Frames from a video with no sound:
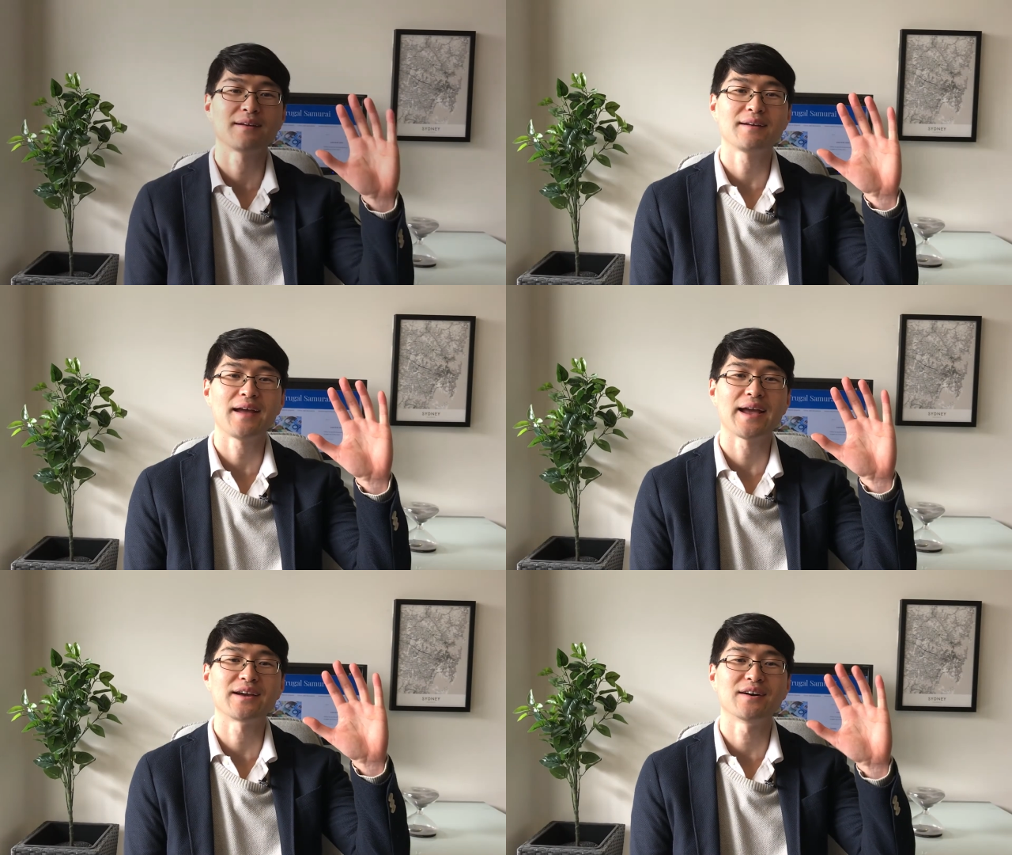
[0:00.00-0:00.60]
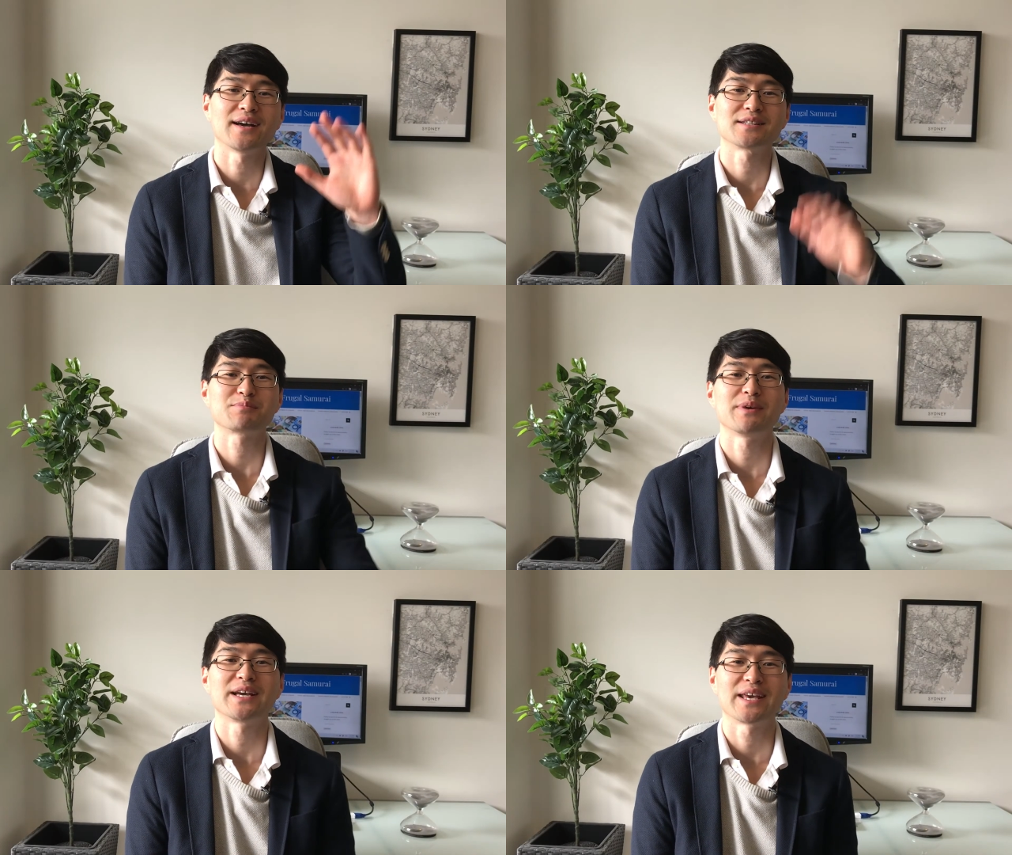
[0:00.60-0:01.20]
Hey guys,
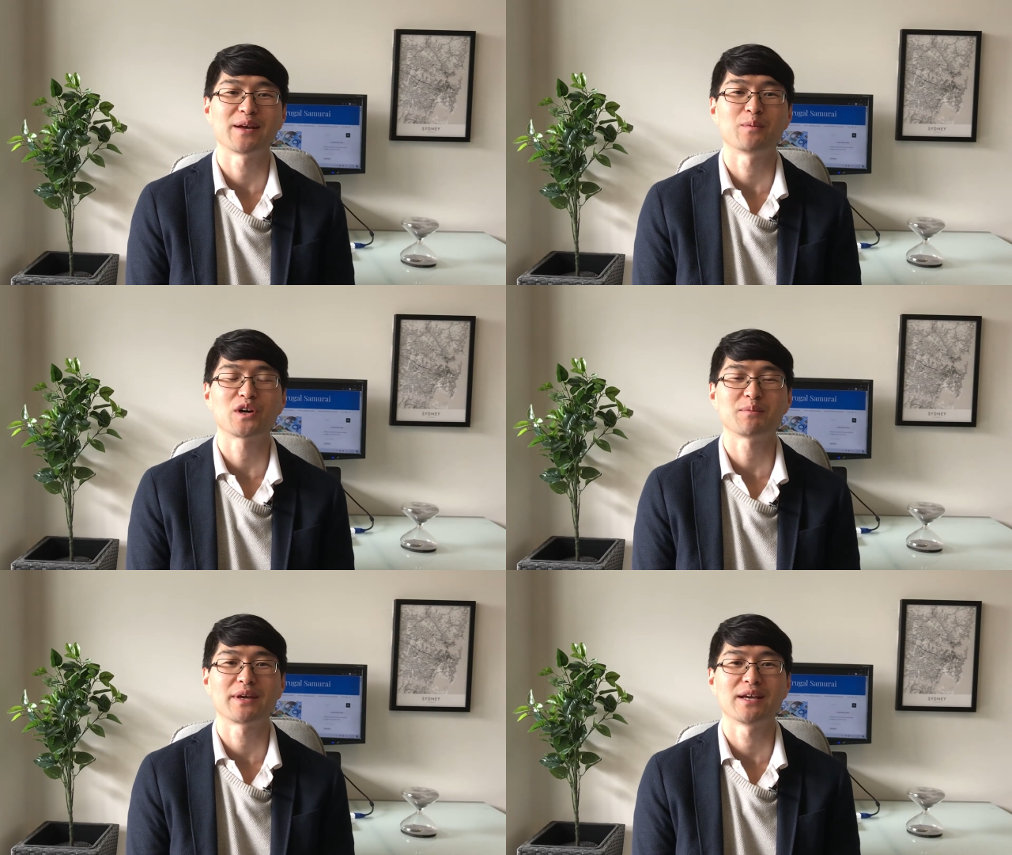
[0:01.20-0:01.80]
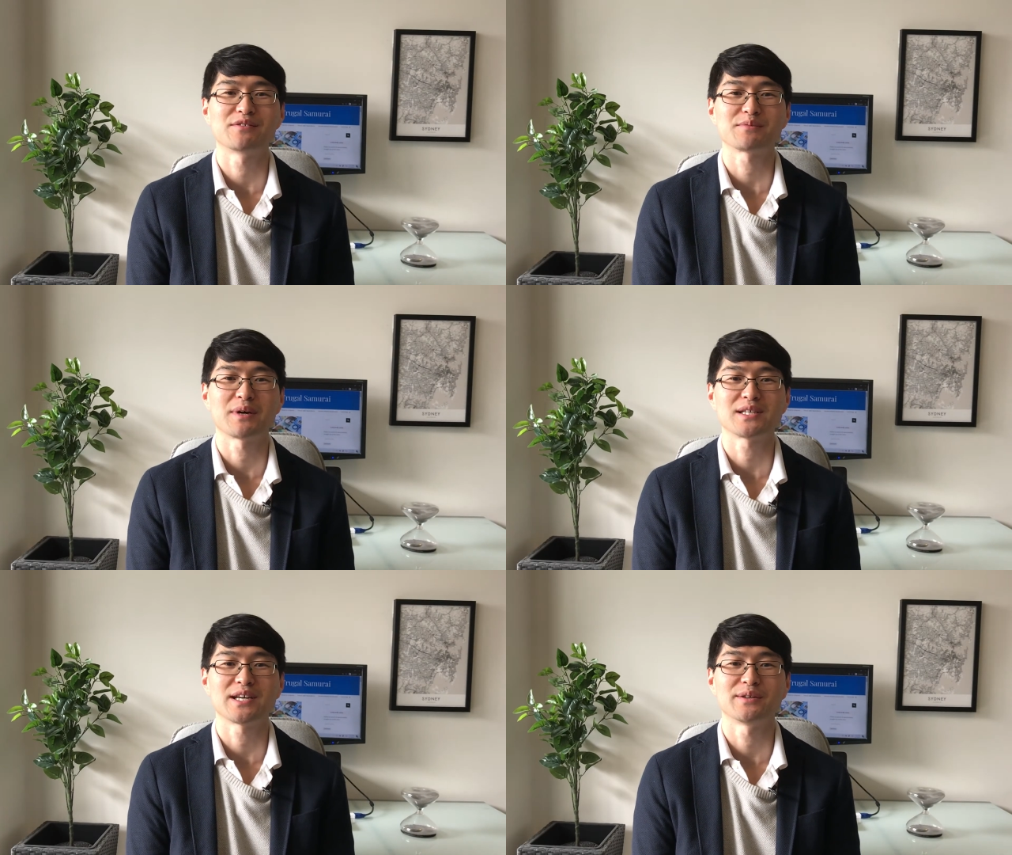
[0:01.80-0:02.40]
me again, welcome again to
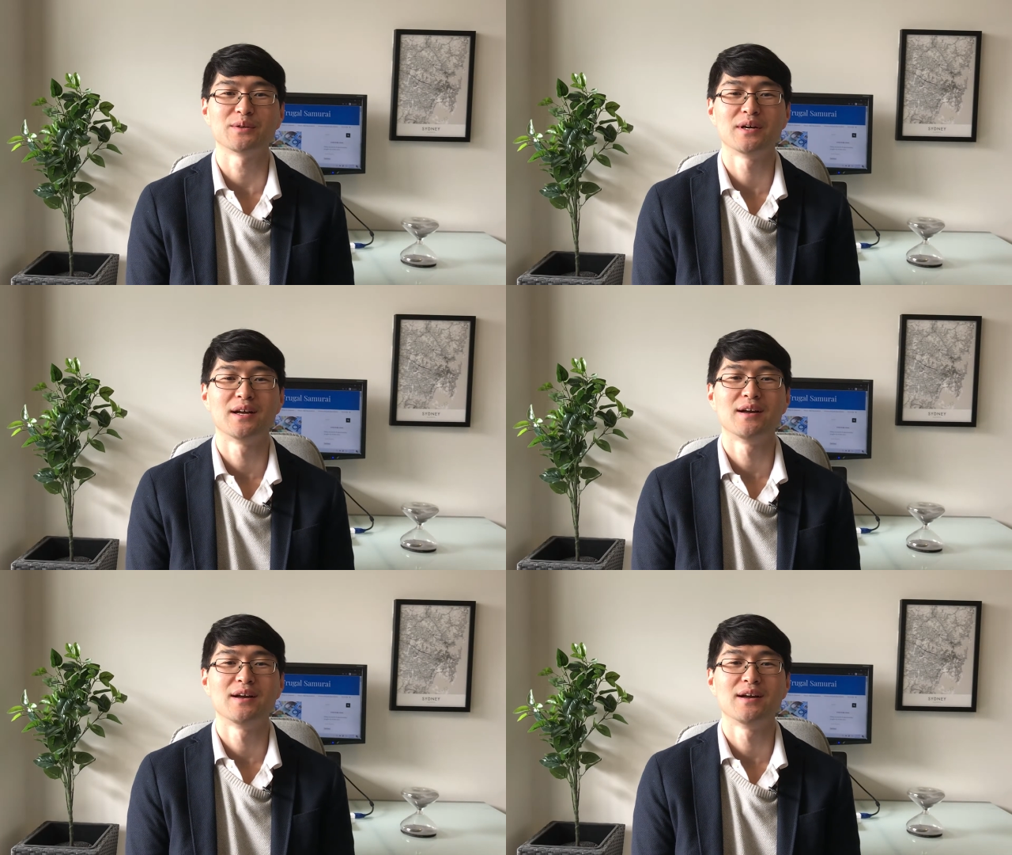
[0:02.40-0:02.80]
my channel.